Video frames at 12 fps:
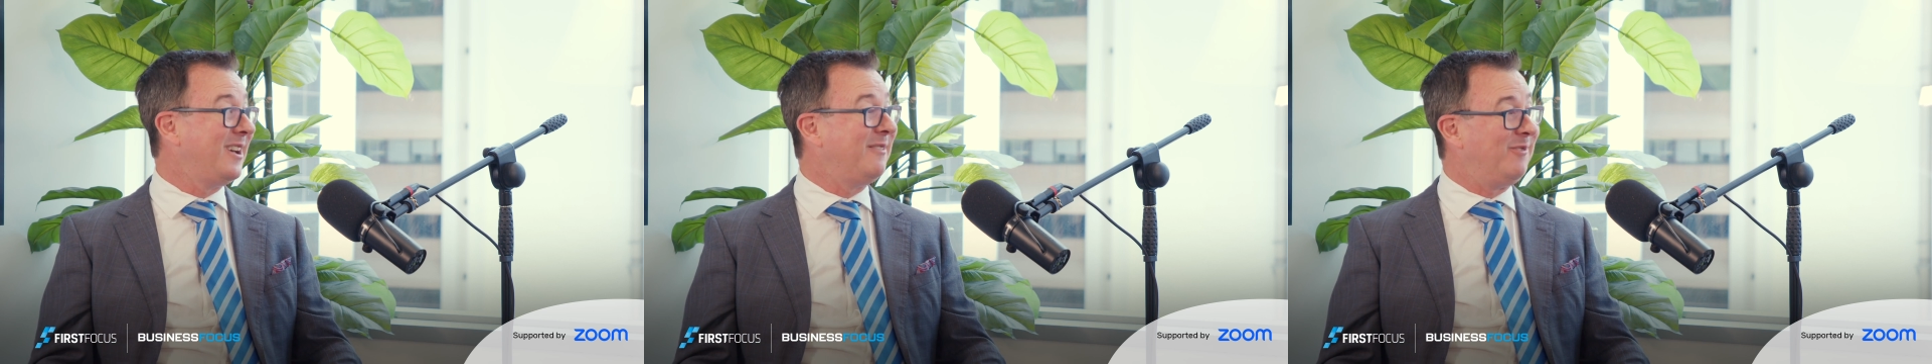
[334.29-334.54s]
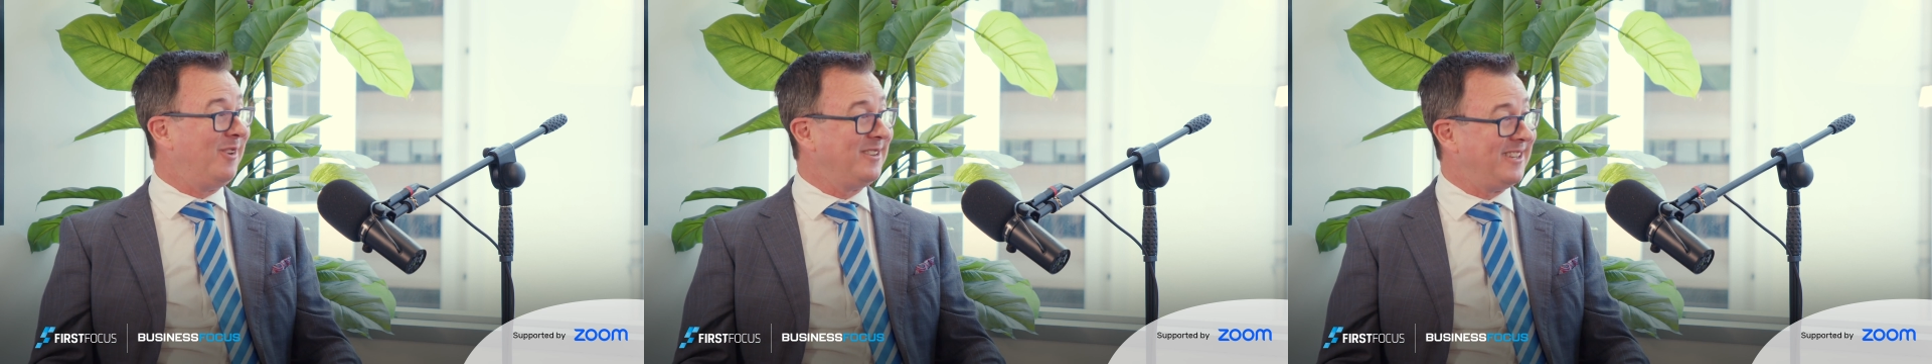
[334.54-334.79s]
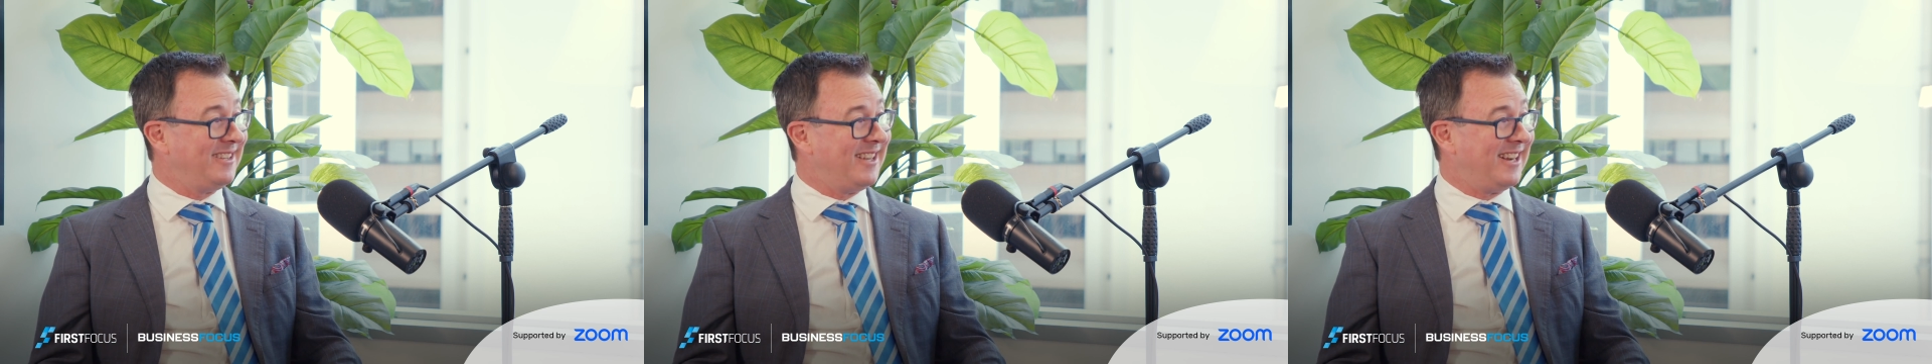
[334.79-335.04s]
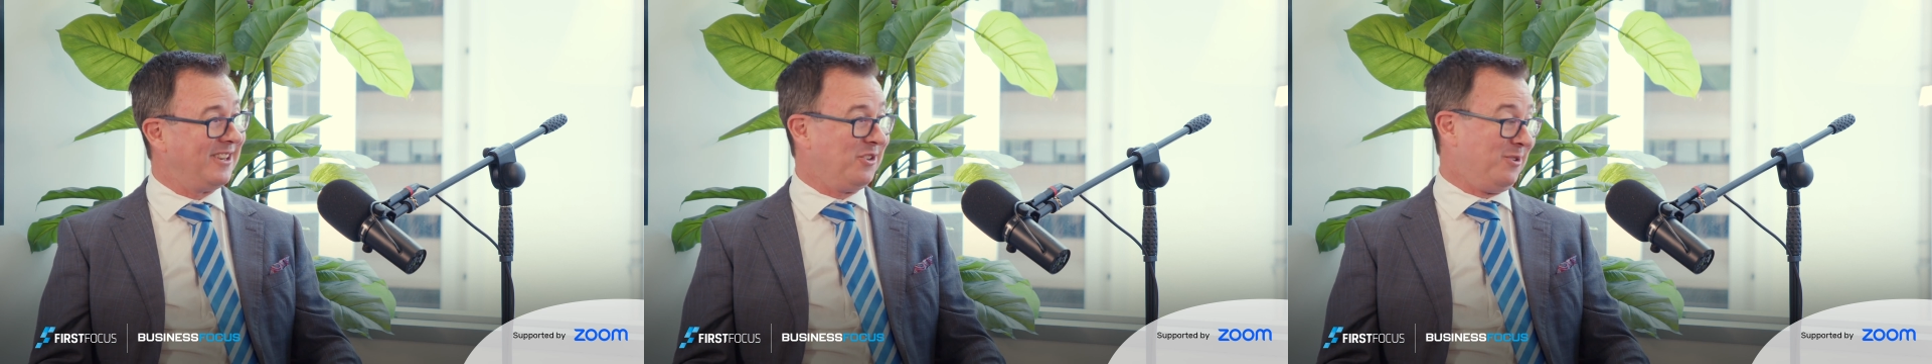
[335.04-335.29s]
Otherwise, their
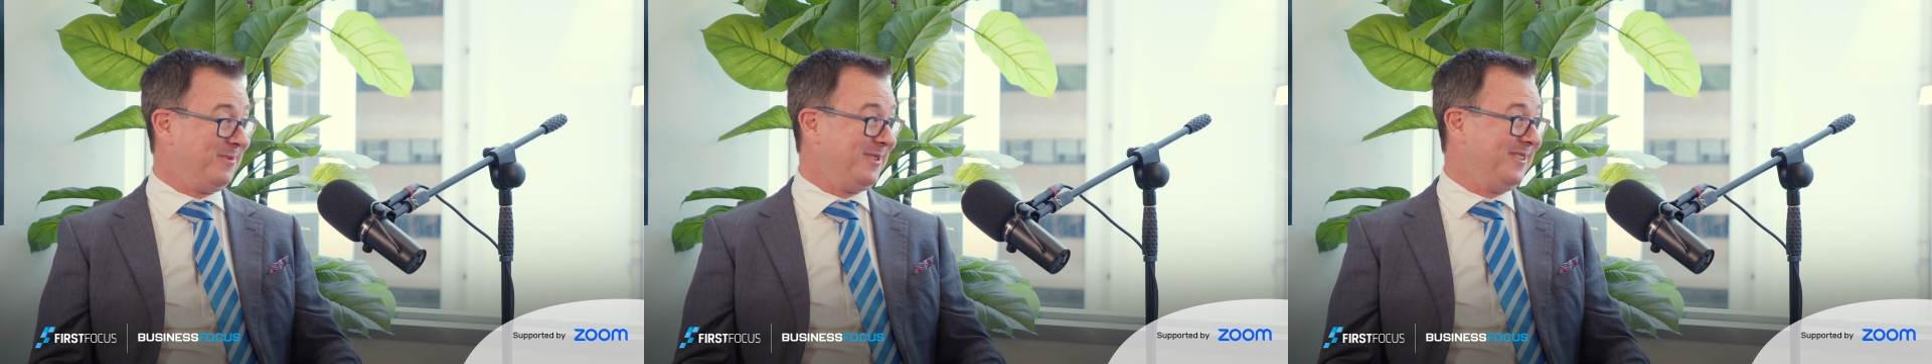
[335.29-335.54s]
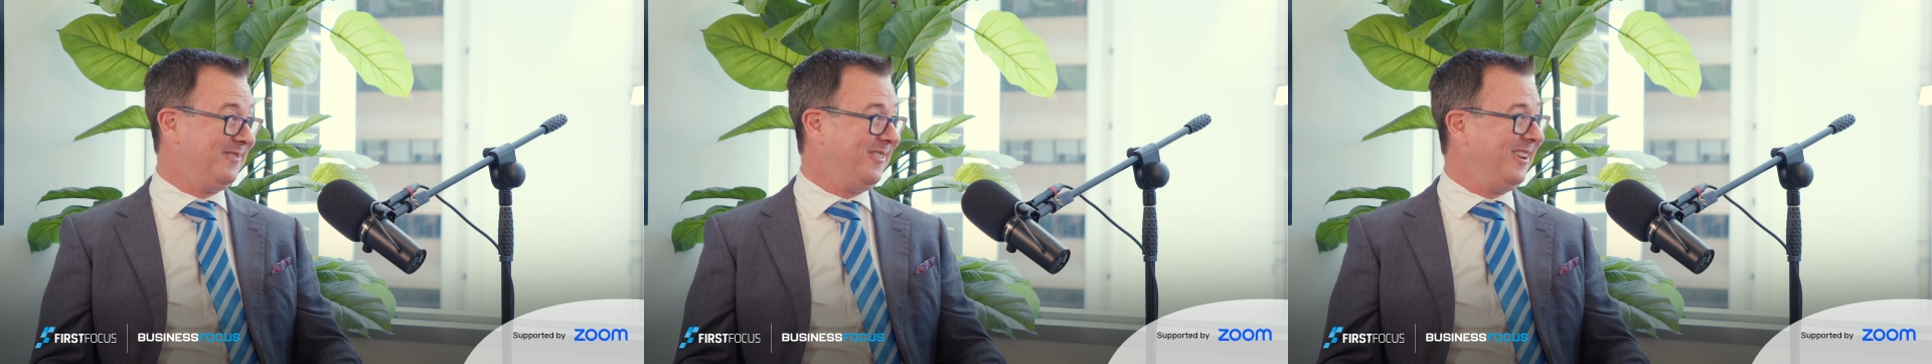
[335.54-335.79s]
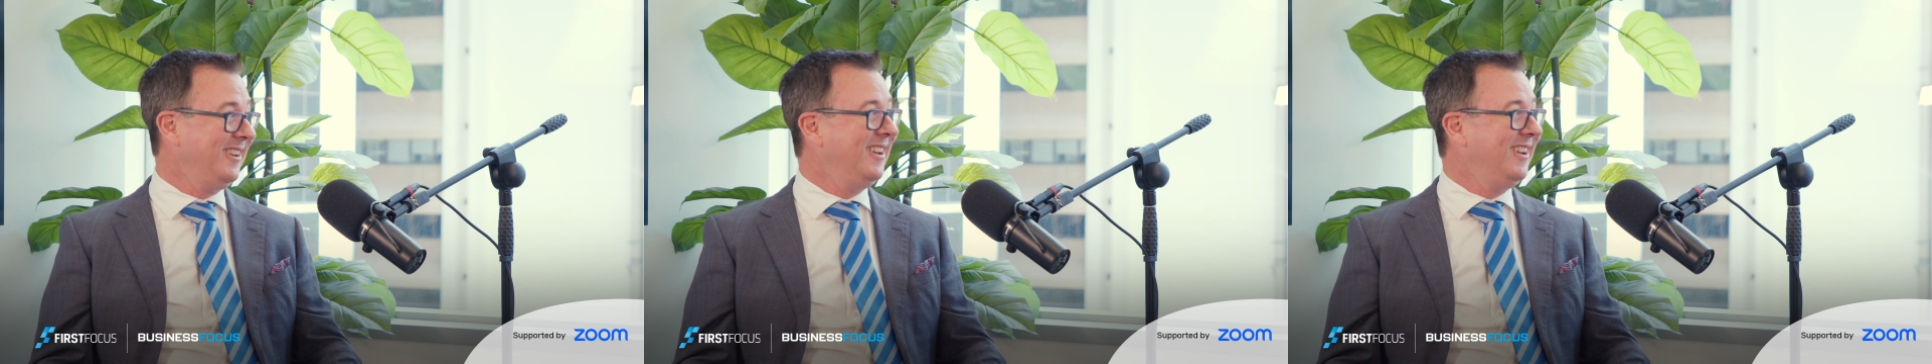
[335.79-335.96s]
data cops it, right?